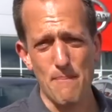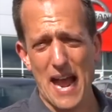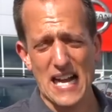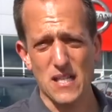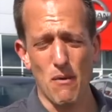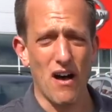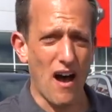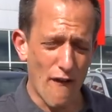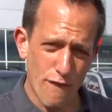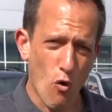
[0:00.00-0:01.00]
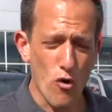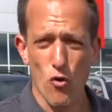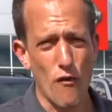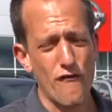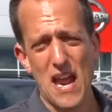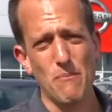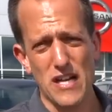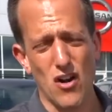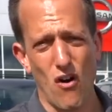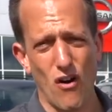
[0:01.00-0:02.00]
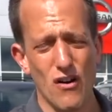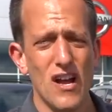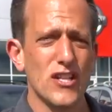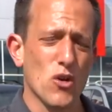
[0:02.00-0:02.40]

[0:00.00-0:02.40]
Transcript: Maxima a four-door family car